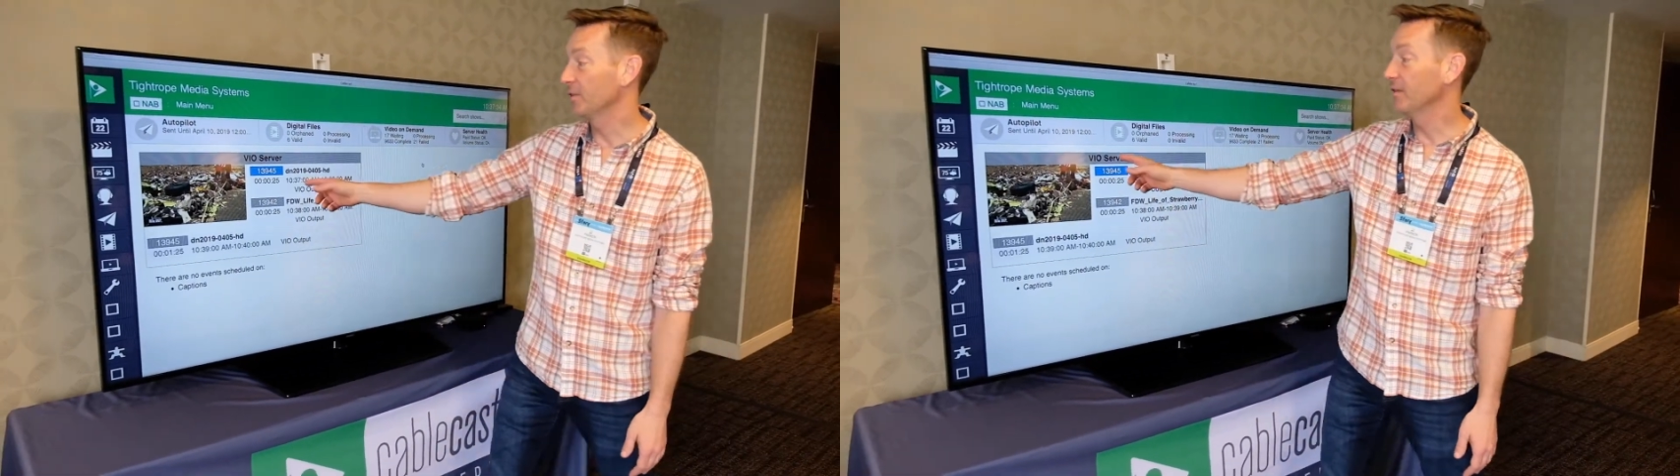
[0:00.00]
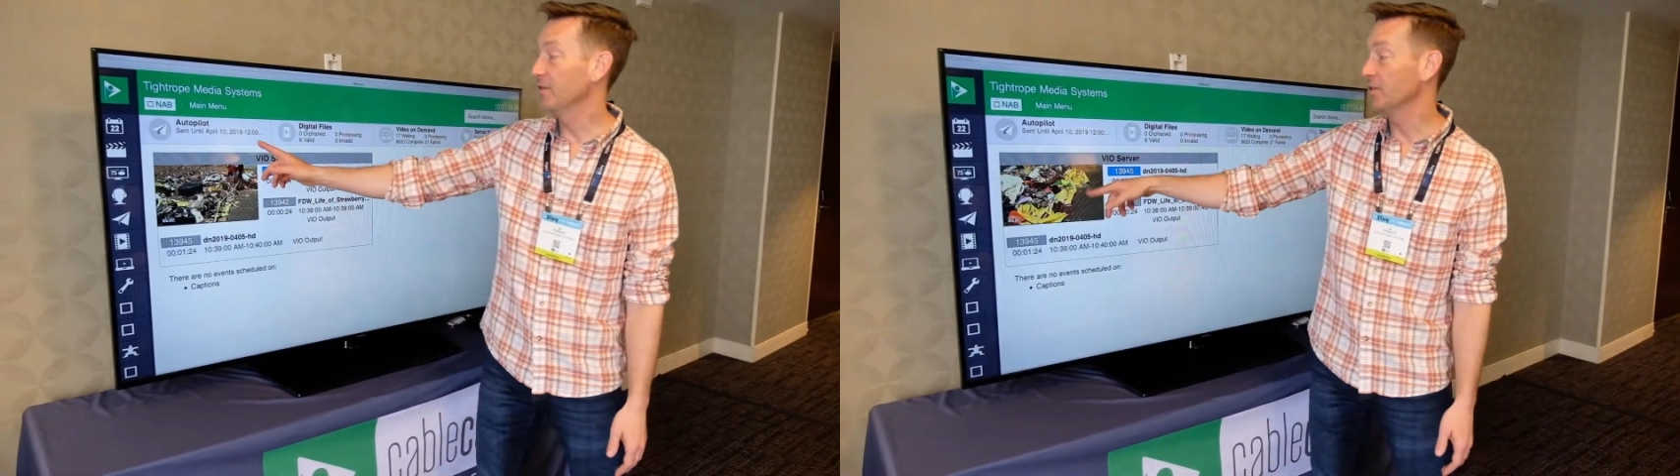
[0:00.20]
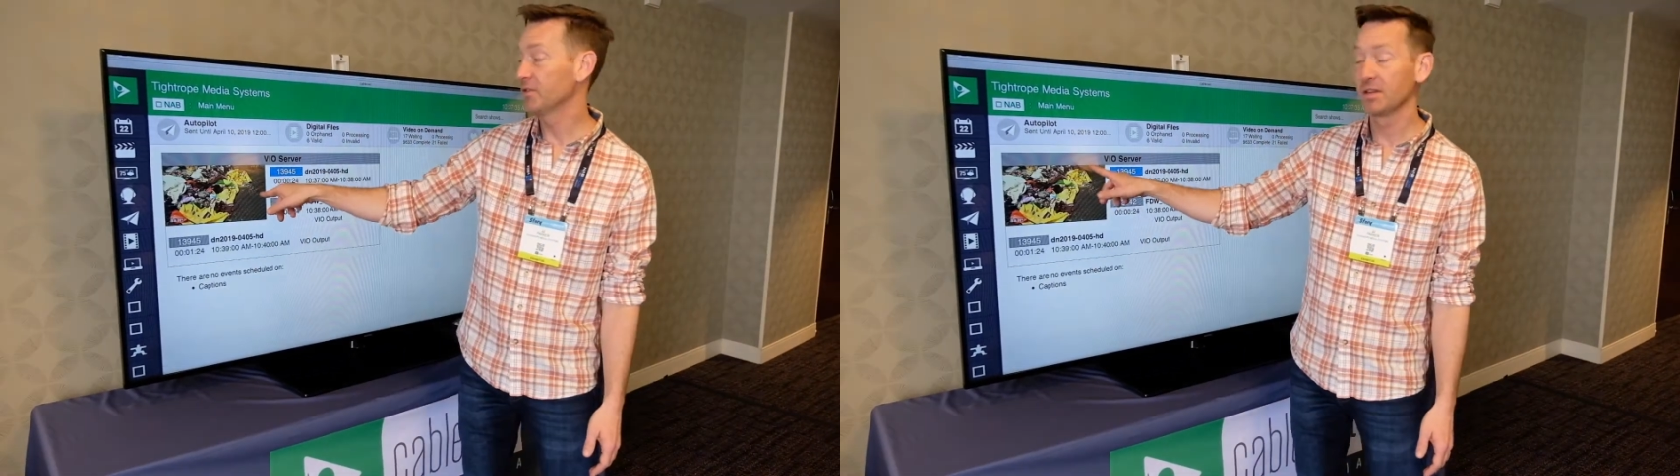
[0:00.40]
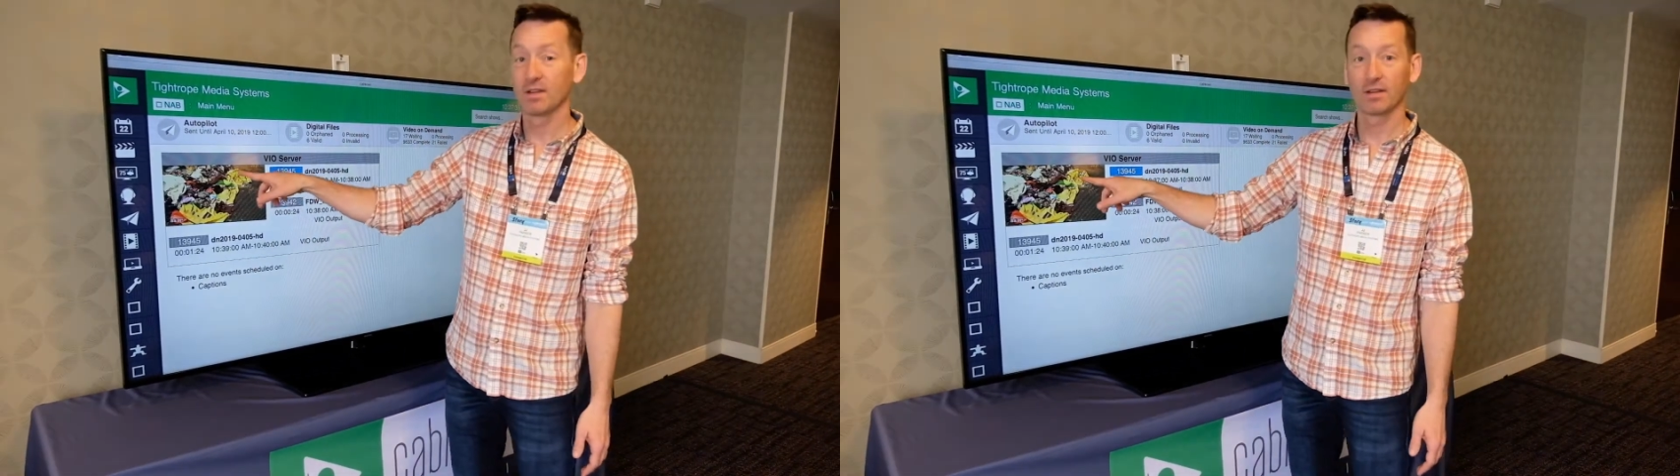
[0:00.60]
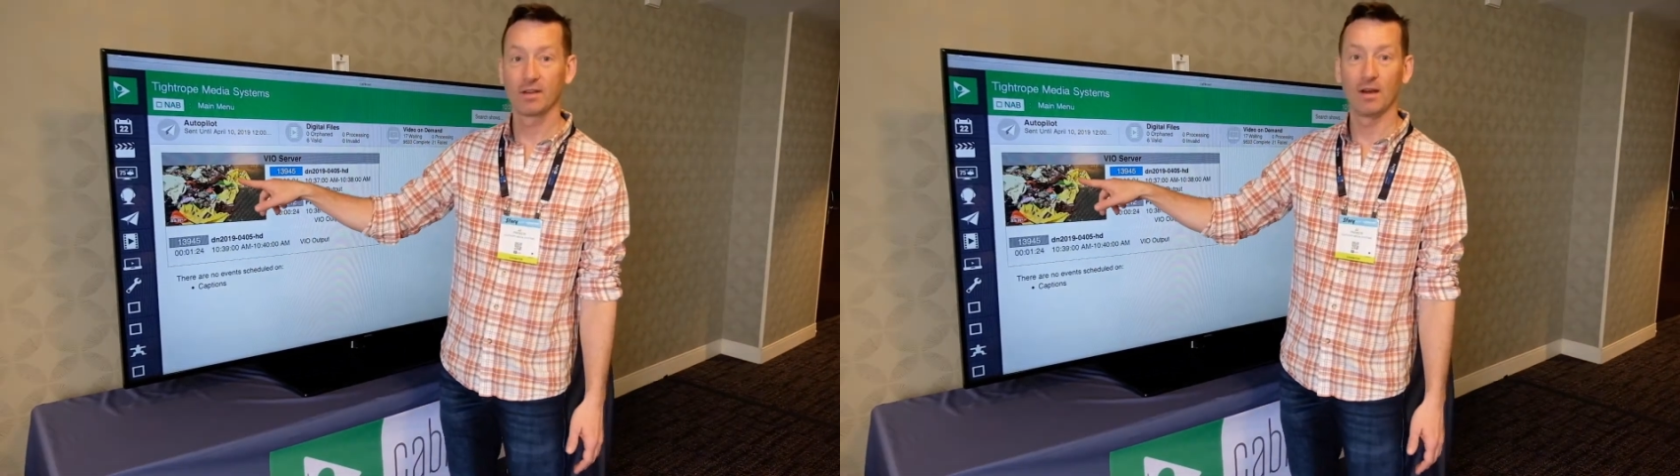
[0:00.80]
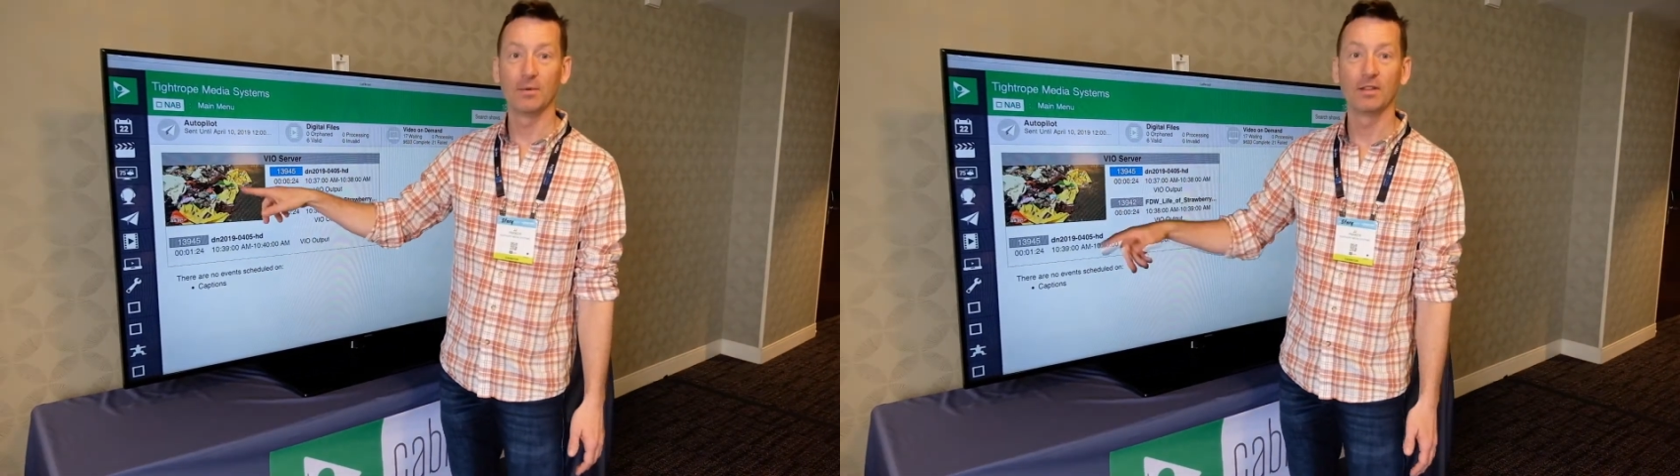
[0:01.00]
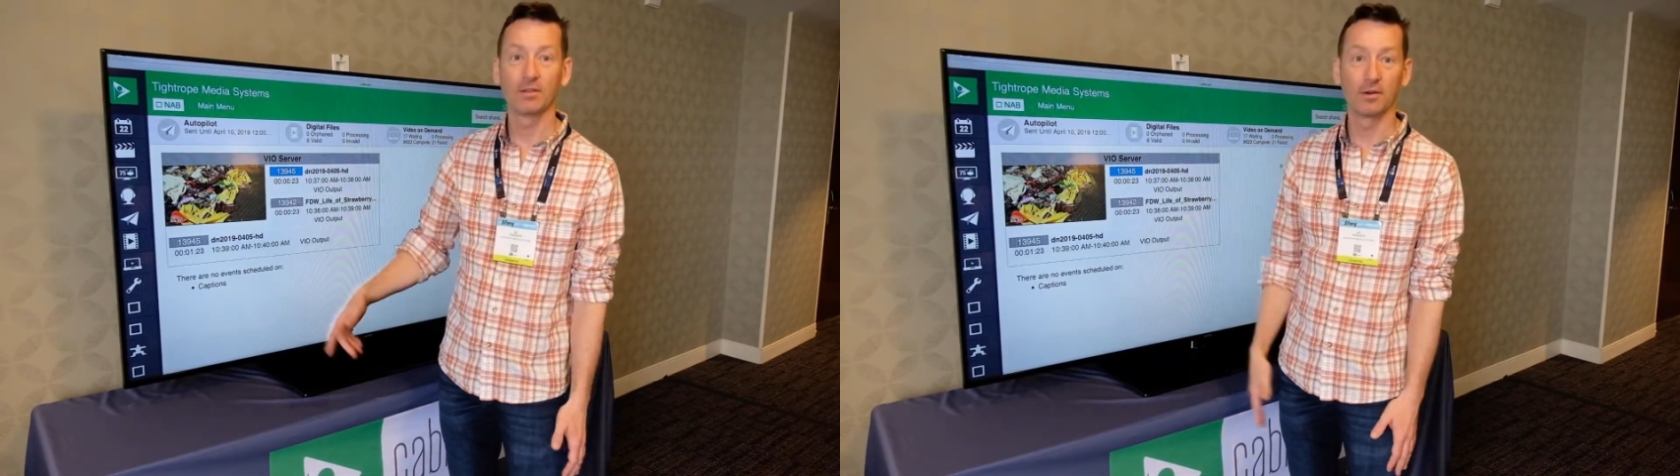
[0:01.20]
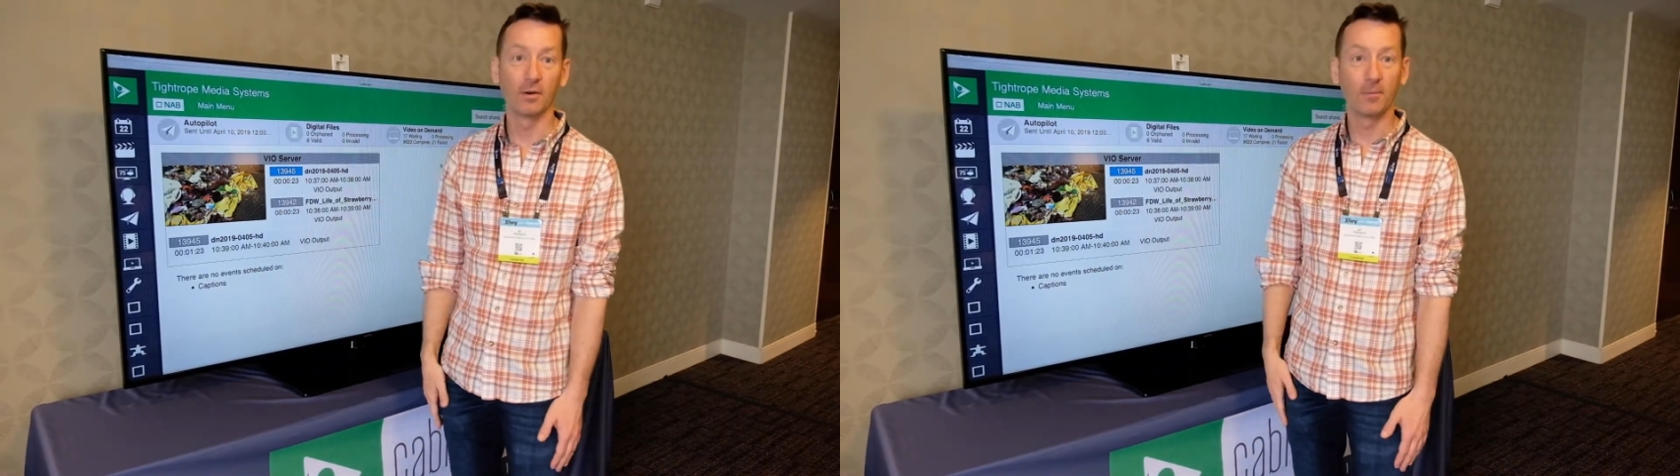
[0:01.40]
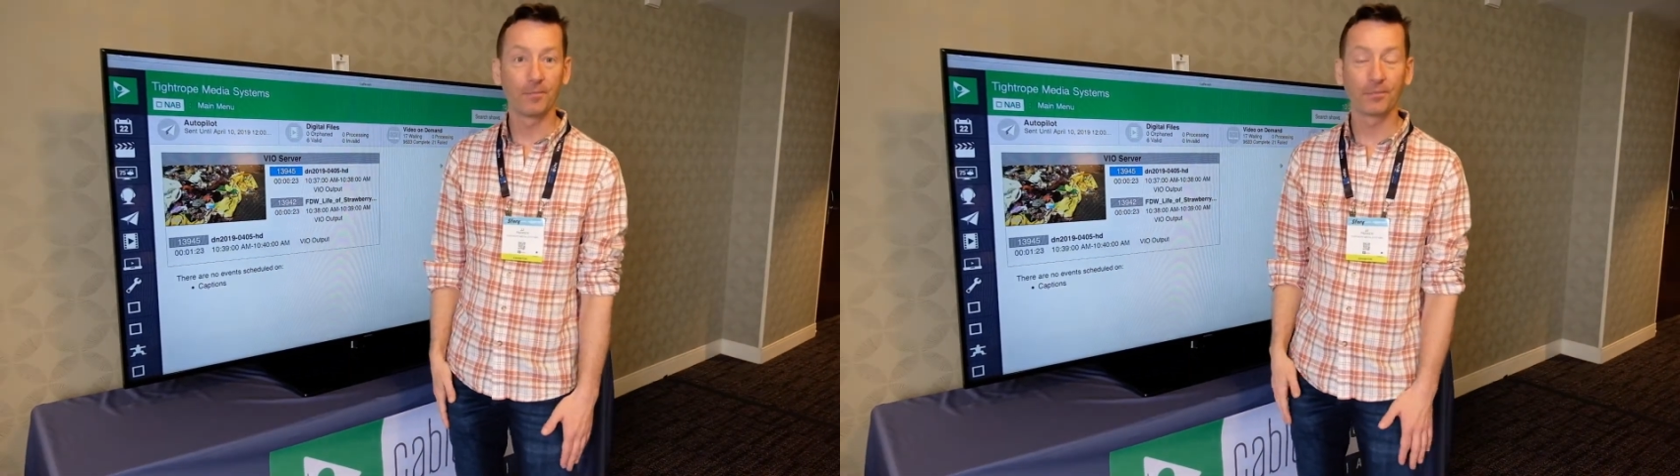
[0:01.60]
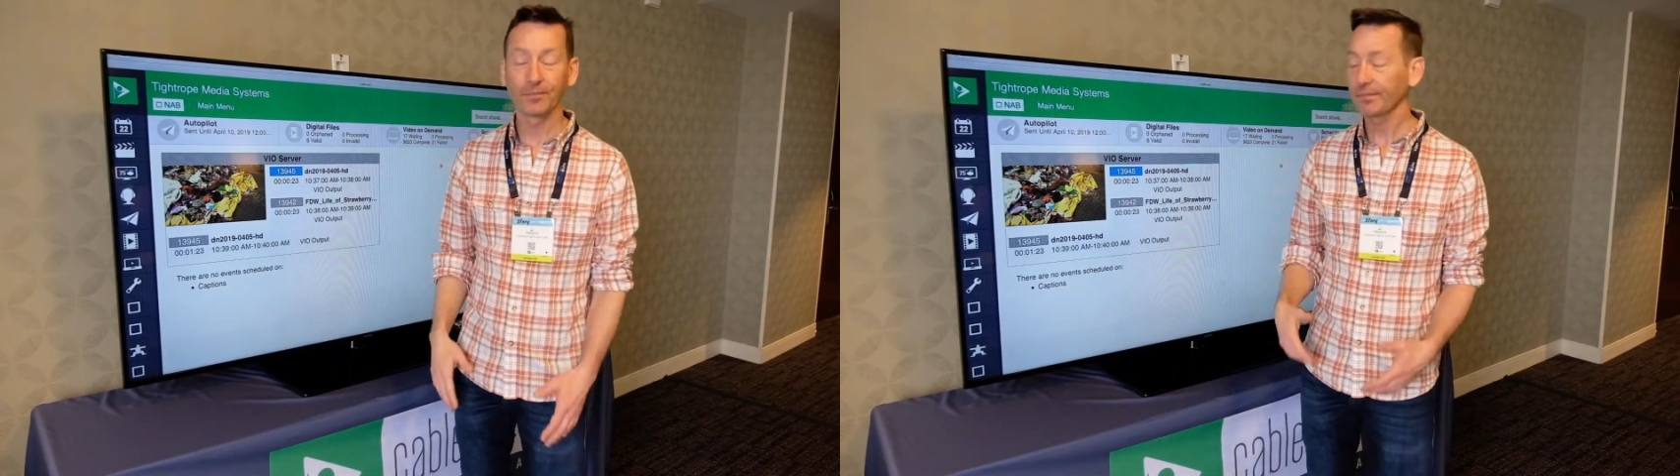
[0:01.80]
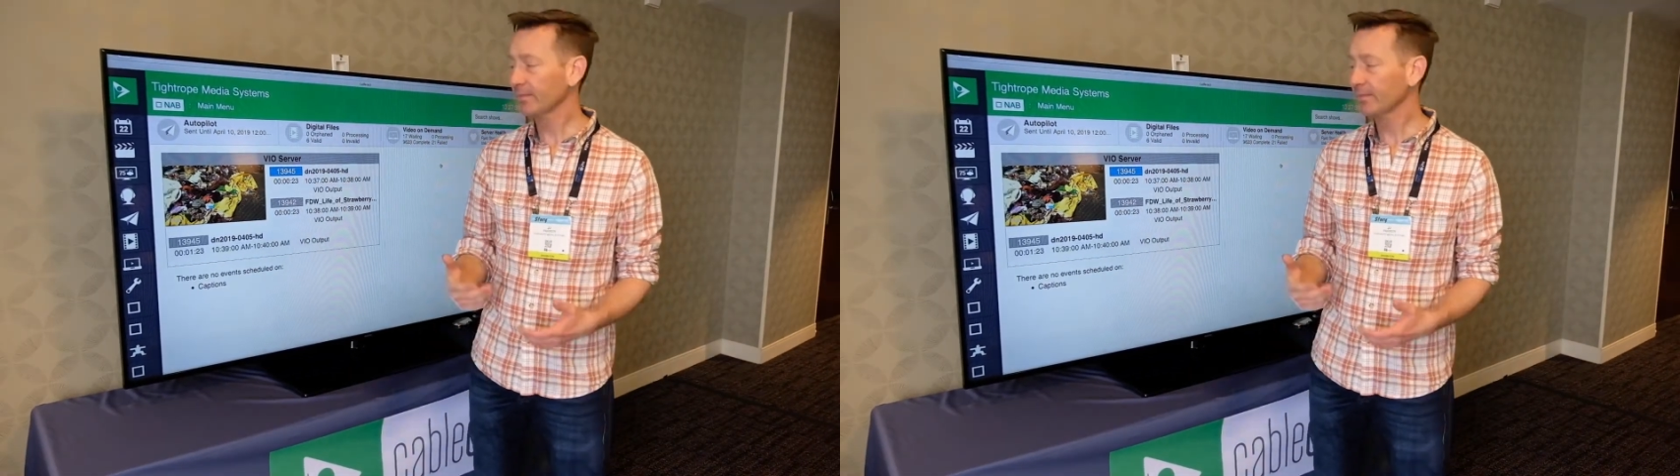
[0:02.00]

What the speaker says: previews coming through.